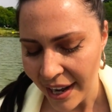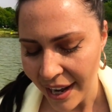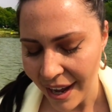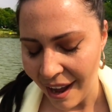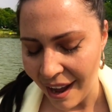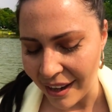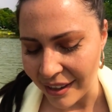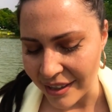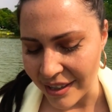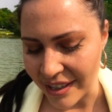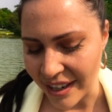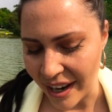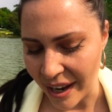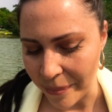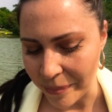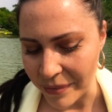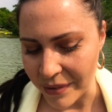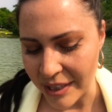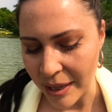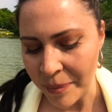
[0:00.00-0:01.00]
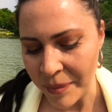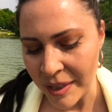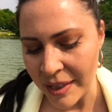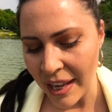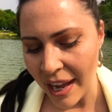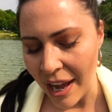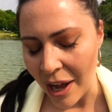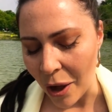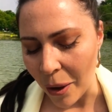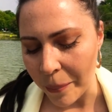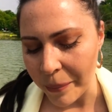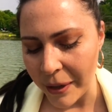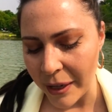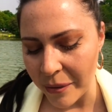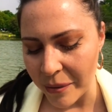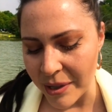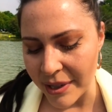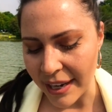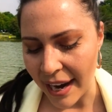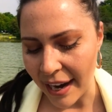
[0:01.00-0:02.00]
And something that helped me
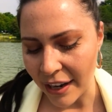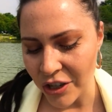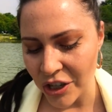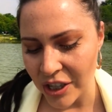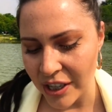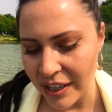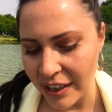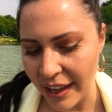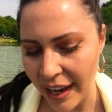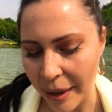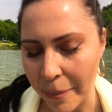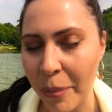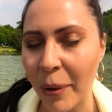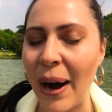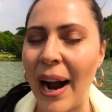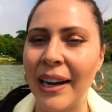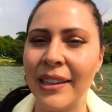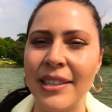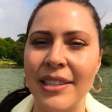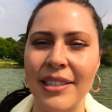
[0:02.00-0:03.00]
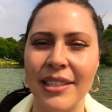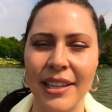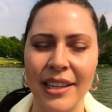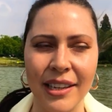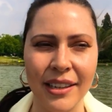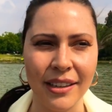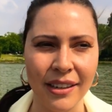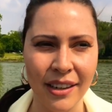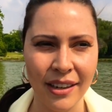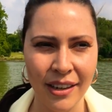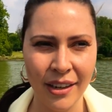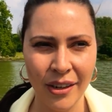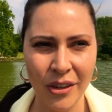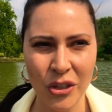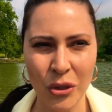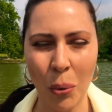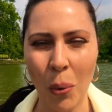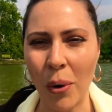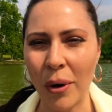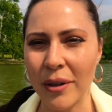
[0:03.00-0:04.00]
was actually like practicing
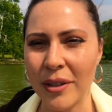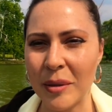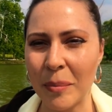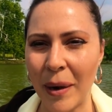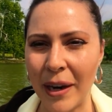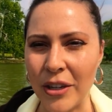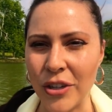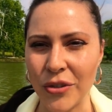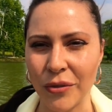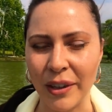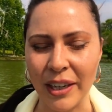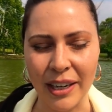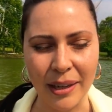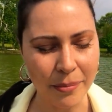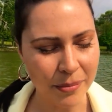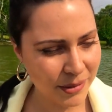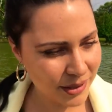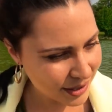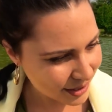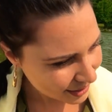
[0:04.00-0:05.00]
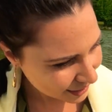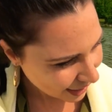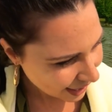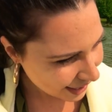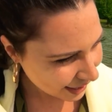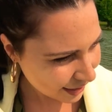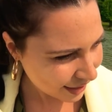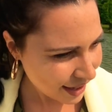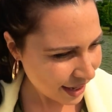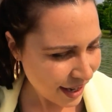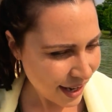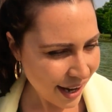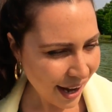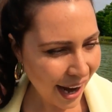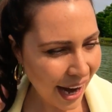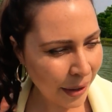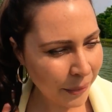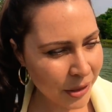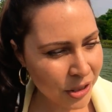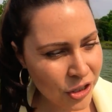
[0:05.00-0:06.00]
towards my dreams. Like
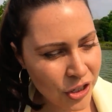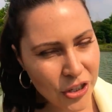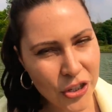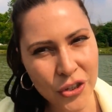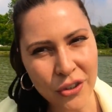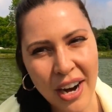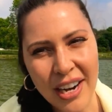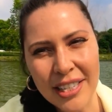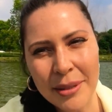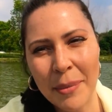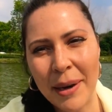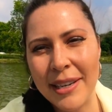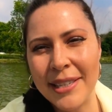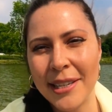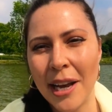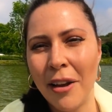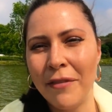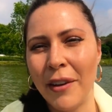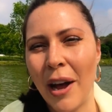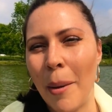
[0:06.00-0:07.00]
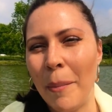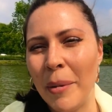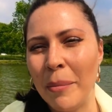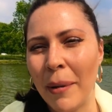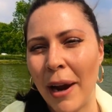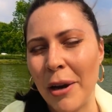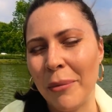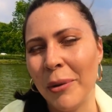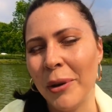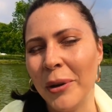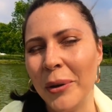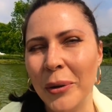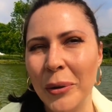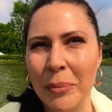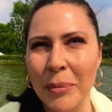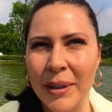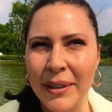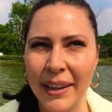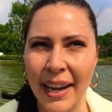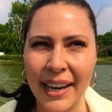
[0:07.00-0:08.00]
I would just dress myself up in my
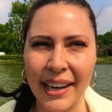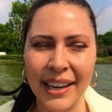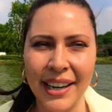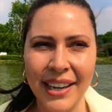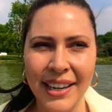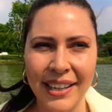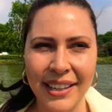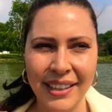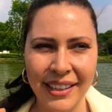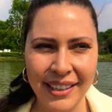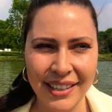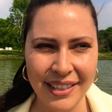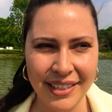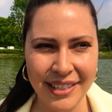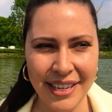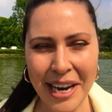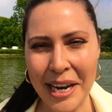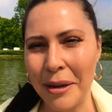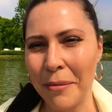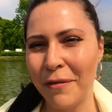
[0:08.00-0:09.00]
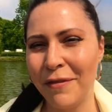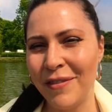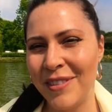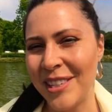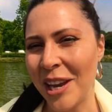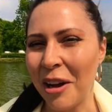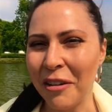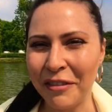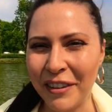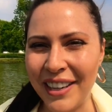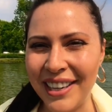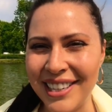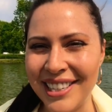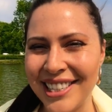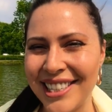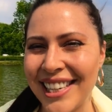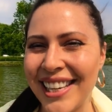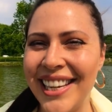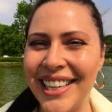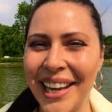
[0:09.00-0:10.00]
room and like take
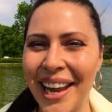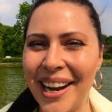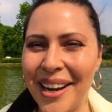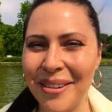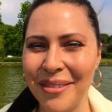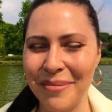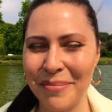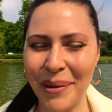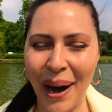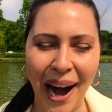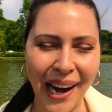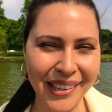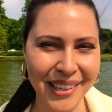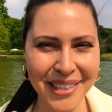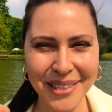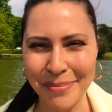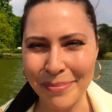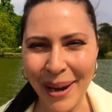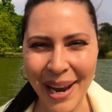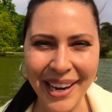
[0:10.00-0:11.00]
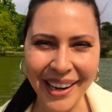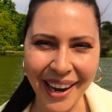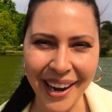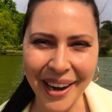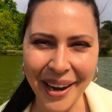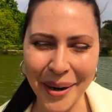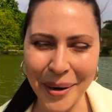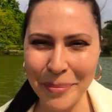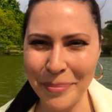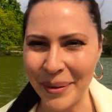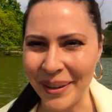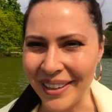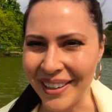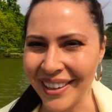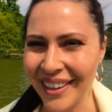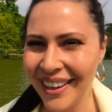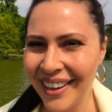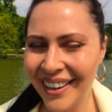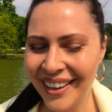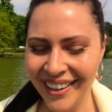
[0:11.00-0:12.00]
selfies and like practice makeup, and